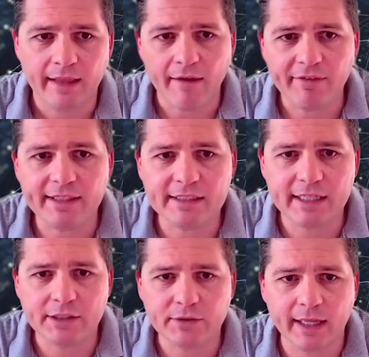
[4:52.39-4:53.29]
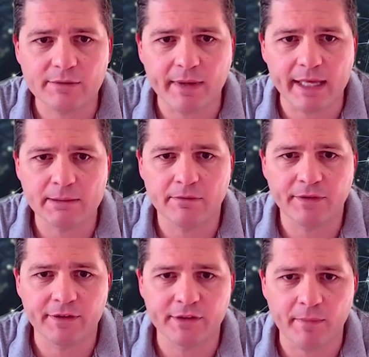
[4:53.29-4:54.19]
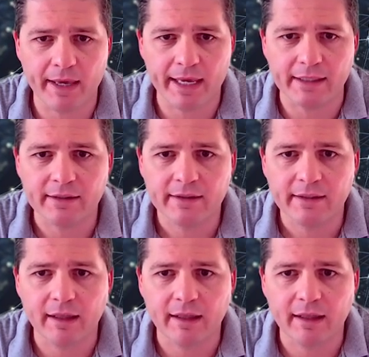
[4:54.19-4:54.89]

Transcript: Having this centralized management for your domain